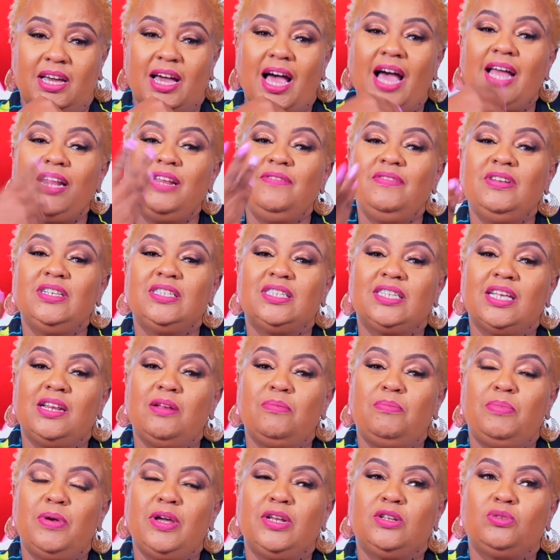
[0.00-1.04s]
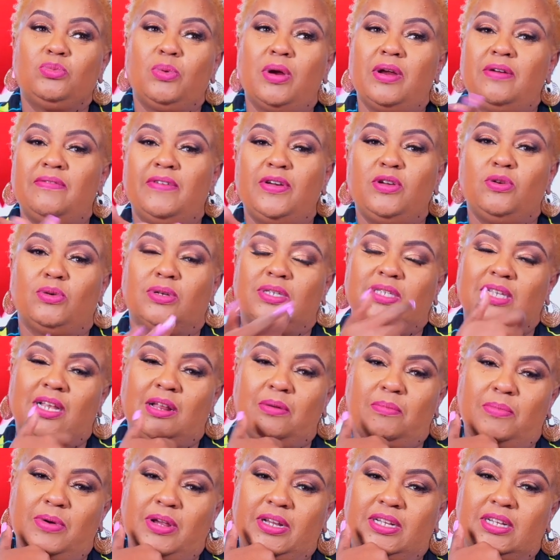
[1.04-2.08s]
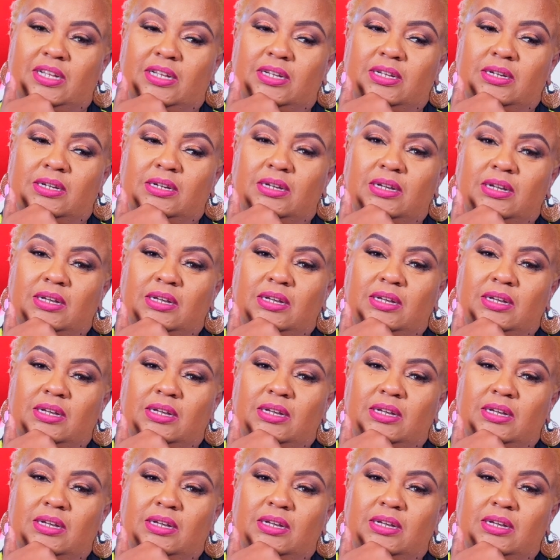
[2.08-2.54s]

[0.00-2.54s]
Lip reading: And even celebrate wherever you're celebrated.